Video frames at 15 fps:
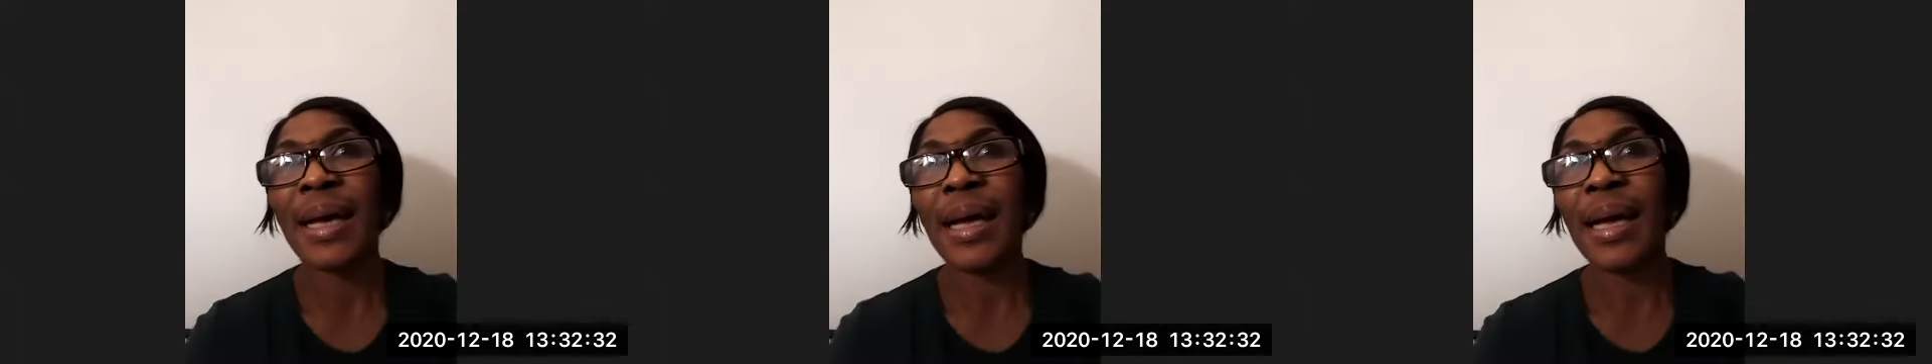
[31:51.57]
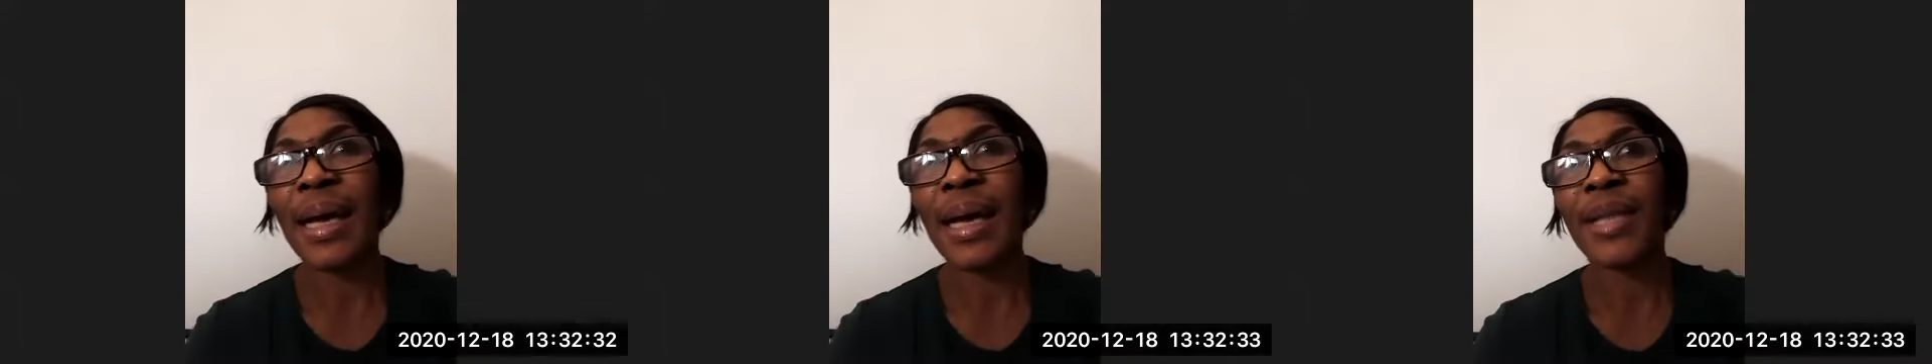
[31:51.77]

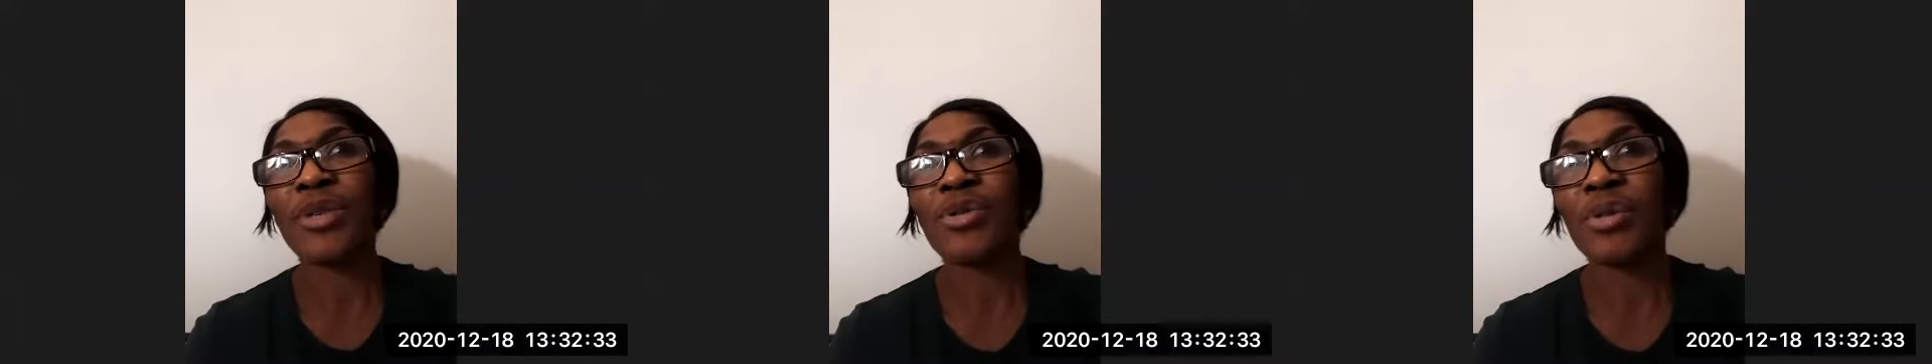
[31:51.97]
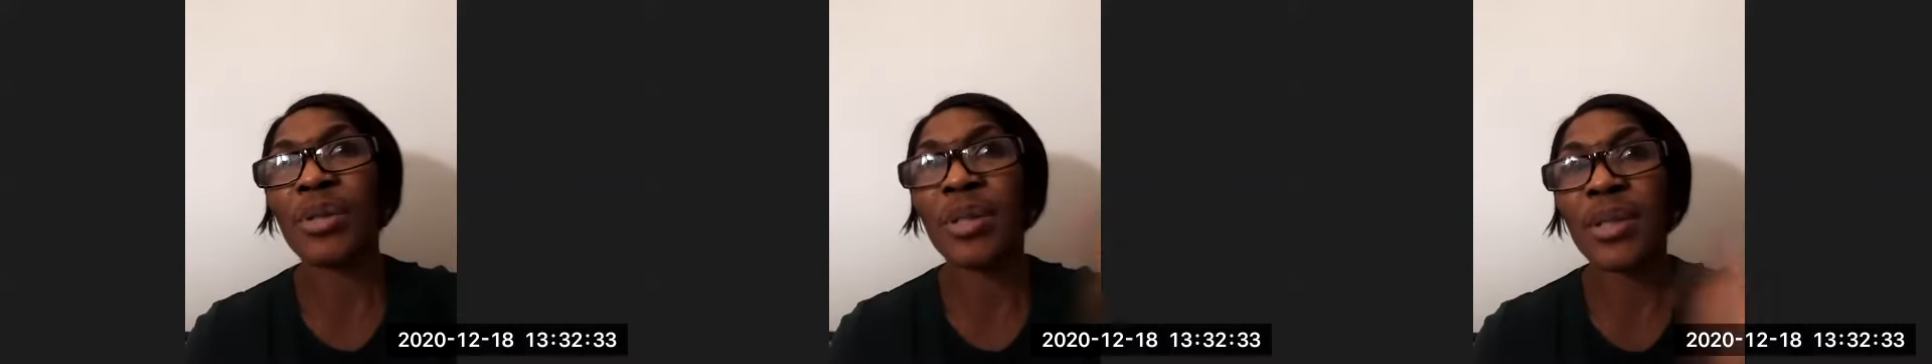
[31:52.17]
I need
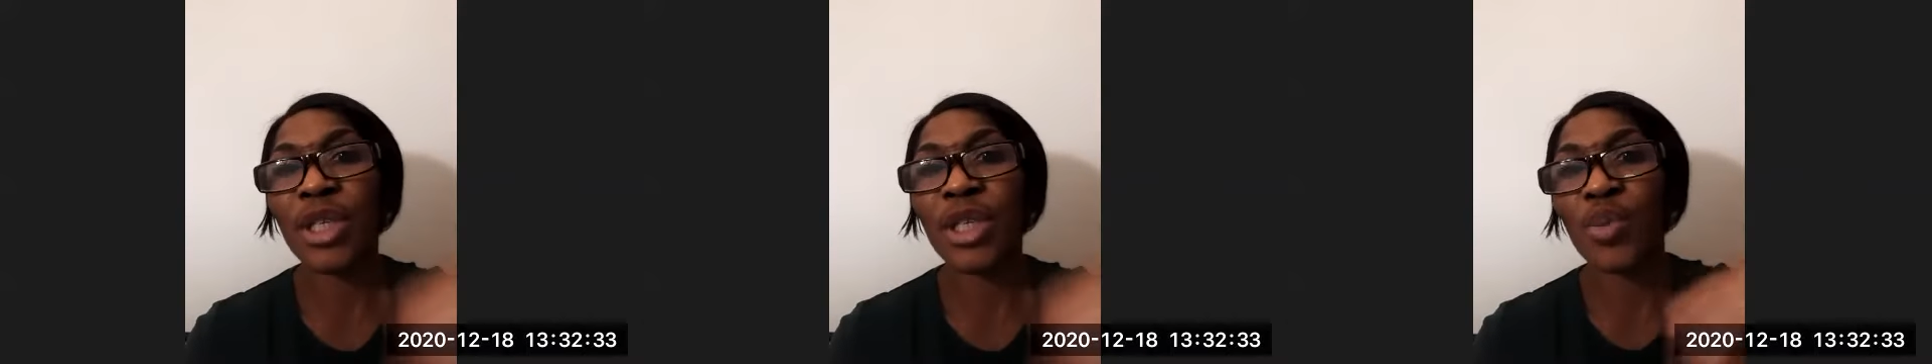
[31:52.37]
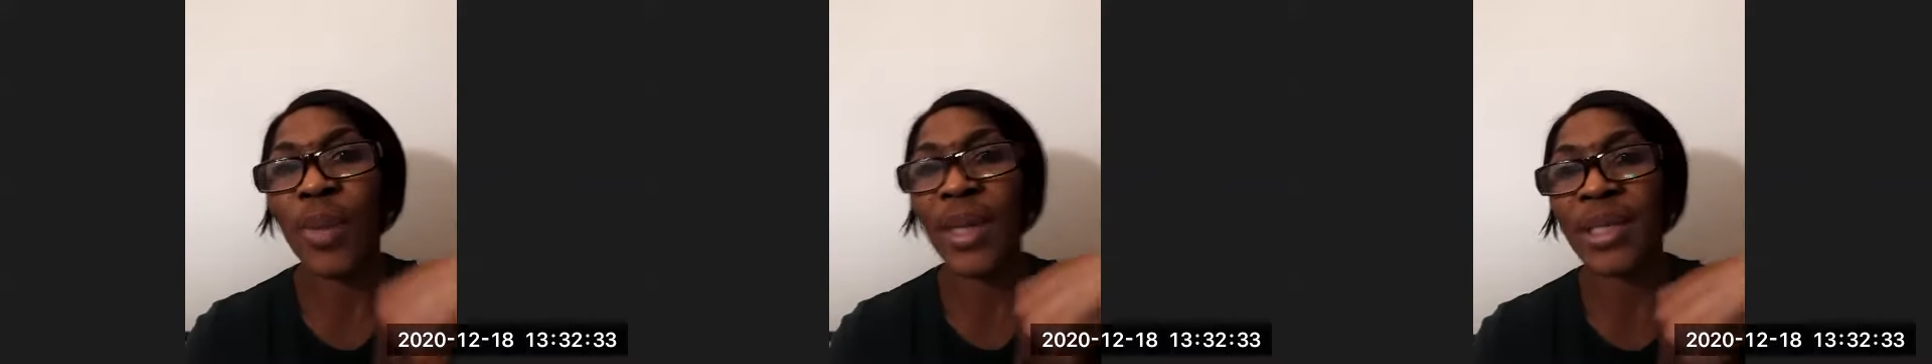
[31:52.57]
to
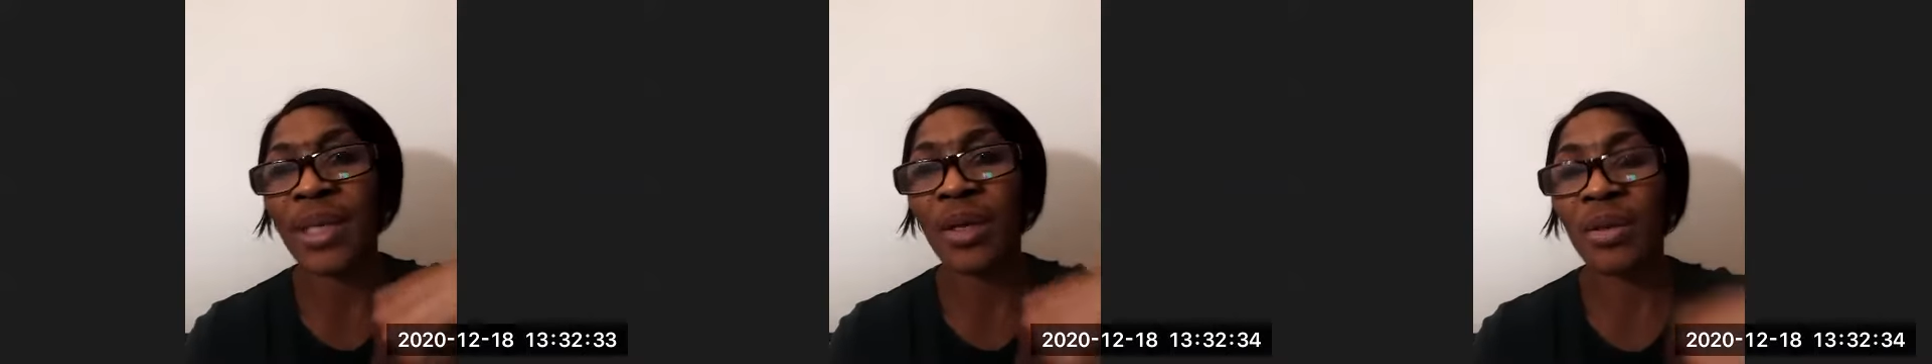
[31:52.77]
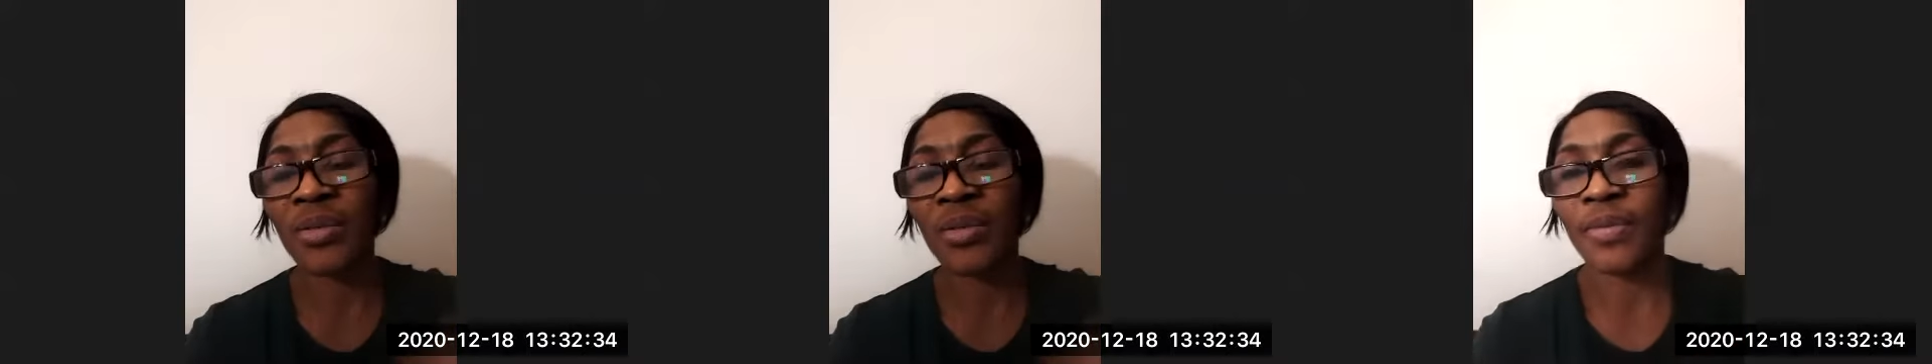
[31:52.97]
search
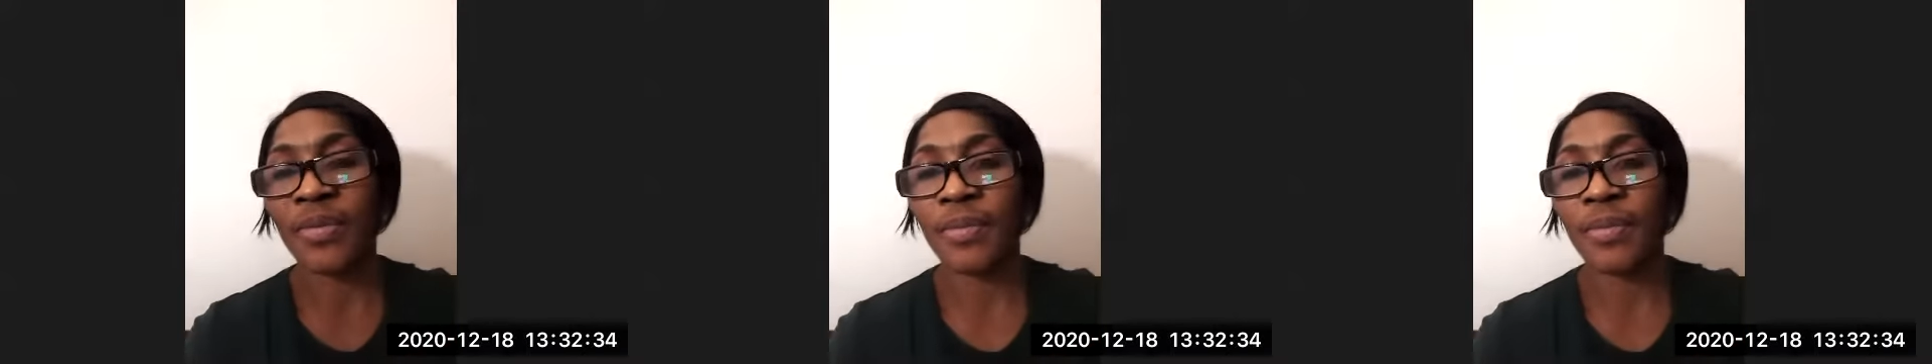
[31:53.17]
myself.